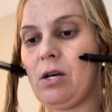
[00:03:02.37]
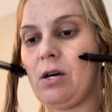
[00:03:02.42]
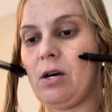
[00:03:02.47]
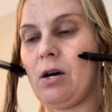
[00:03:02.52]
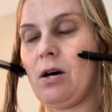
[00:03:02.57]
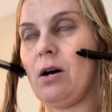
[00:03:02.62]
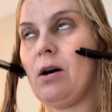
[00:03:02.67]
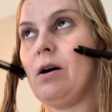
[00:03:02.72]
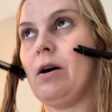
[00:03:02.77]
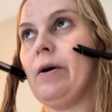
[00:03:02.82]

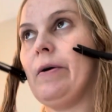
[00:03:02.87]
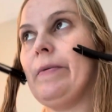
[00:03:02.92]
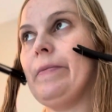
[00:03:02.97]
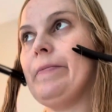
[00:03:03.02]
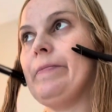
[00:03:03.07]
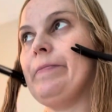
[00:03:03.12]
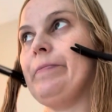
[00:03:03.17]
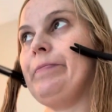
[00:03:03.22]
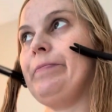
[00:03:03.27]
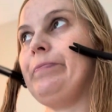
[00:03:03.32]

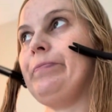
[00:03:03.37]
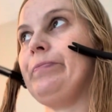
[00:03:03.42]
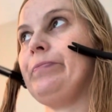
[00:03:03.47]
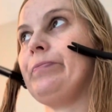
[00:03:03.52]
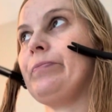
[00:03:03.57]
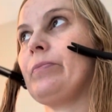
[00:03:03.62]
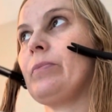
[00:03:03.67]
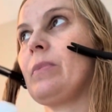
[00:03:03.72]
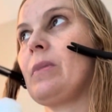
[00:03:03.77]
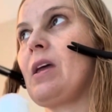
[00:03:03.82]
I
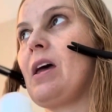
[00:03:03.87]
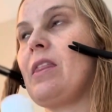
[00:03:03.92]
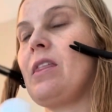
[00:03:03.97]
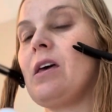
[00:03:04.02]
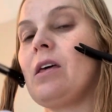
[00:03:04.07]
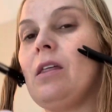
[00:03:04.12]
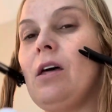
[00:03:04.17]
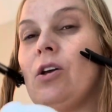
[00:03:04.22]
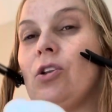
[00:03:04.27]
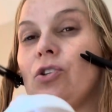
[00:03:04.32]
think
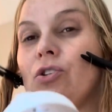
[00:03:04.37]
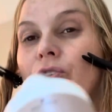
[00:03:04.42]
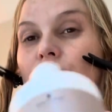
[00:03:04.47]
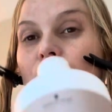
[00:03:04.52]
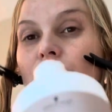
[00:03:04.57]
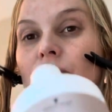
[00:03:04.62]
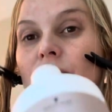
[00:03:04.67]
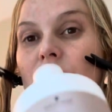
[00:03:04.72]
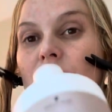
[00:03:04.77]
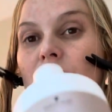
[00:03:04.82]
like
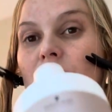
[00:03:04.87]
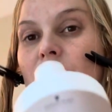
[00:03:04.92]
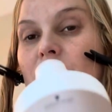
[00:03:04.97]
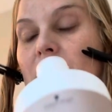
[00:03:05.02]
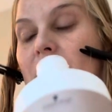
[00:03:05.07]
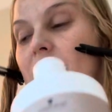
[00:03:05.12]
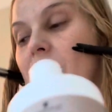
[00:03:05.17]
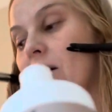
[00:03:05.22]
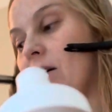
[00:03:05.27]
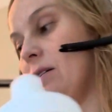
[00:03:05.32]
2 scoops
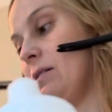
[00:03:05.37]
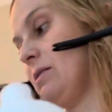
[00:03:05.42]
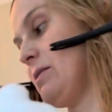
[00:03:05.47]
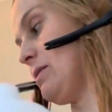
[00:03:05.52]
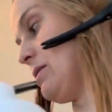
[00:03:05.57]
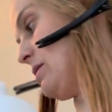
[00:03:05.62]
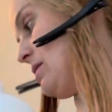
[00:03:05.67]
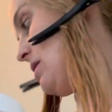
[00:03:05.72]
of this,